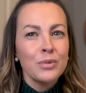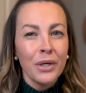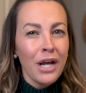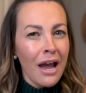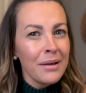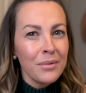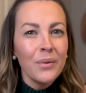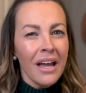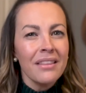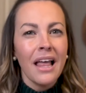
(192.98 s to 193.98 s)
it was pretty hot.
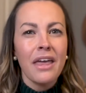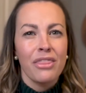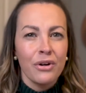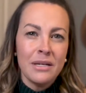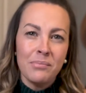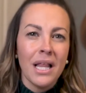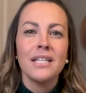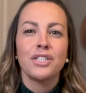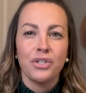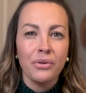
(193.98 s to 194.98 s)
I mean, we had like 30
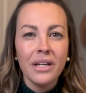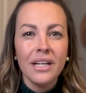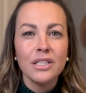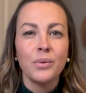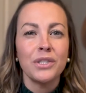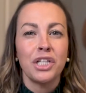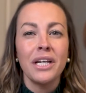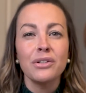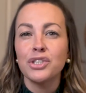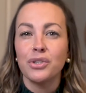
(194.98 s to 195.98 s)
plus degrees,
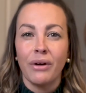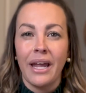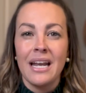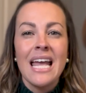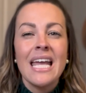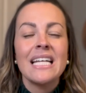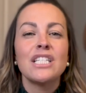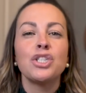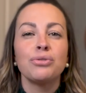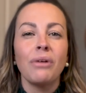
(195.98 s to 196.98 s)
which here it's great.
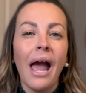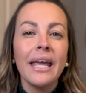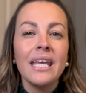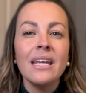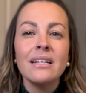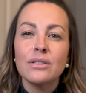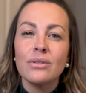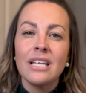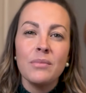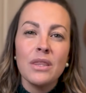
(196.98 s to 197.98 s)
It's a dry
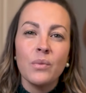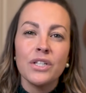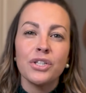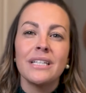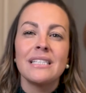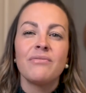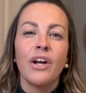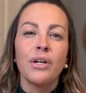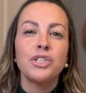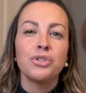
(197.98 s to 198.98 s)
heat, so same in the winter,
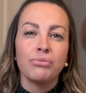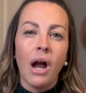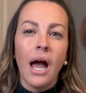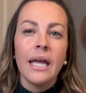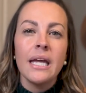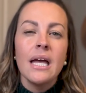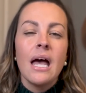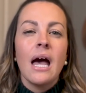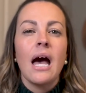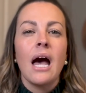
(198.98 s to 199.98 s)
it's very
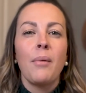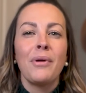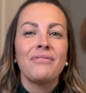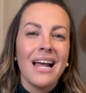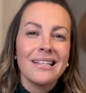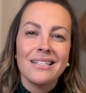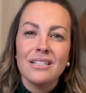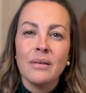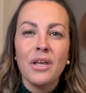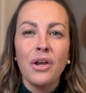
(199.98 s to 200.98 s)
dry. If
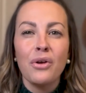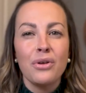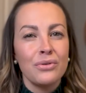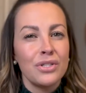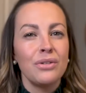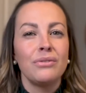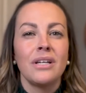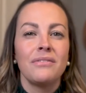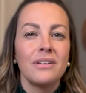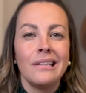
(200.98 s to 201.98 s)
that's not something you're used to, you
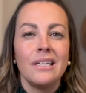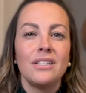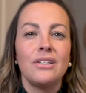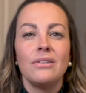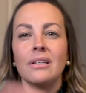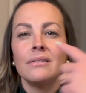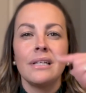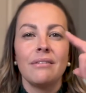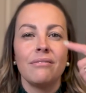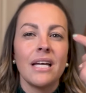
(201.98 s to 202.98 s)
definitely need to do the
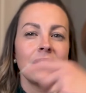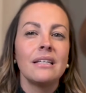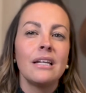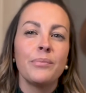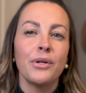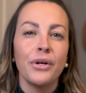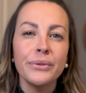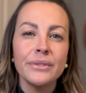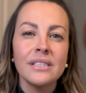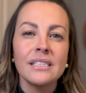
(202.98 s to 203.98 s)
old like Vaseline up your
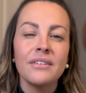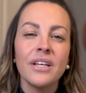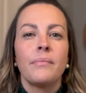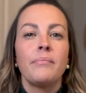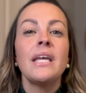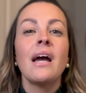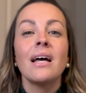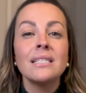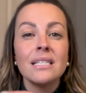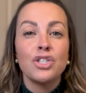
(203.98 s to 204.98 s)
nose and stuff. Because
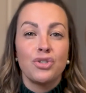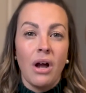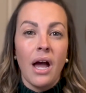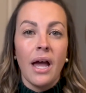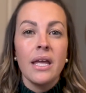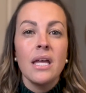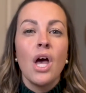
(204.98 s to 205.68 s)
it's dry,